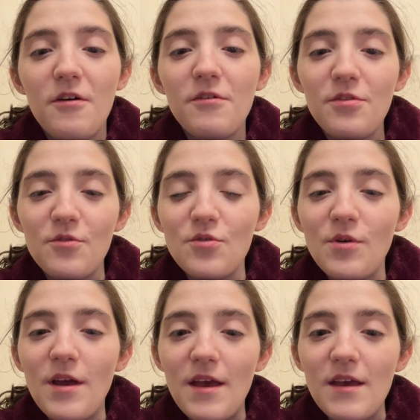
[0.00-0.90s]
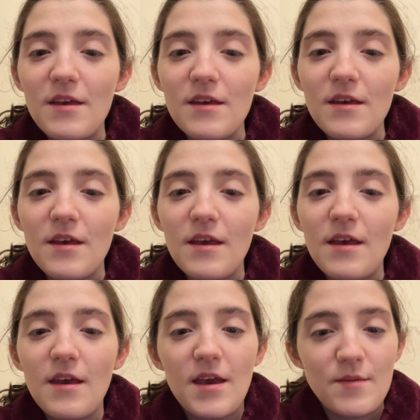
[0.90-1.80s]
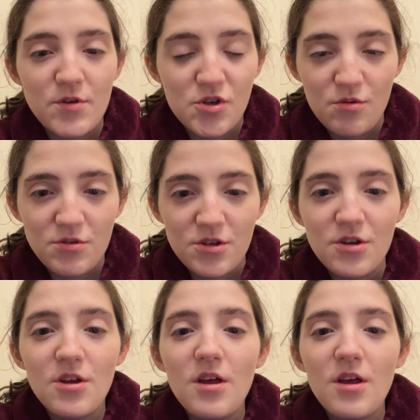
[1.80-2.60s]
through a animal shelter.